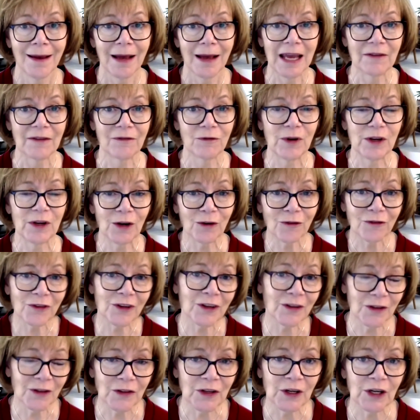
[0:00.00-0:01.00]
if we don't
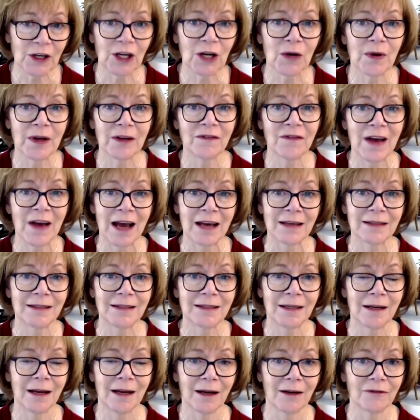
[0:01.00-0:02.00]
feel that they're going fast
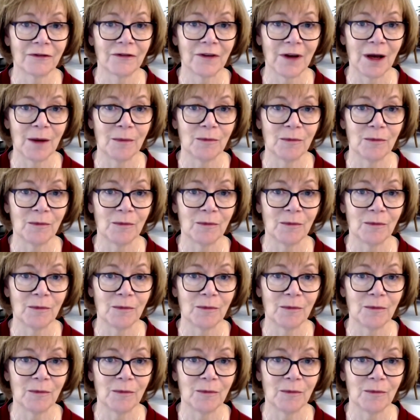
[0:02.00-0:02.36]
enough,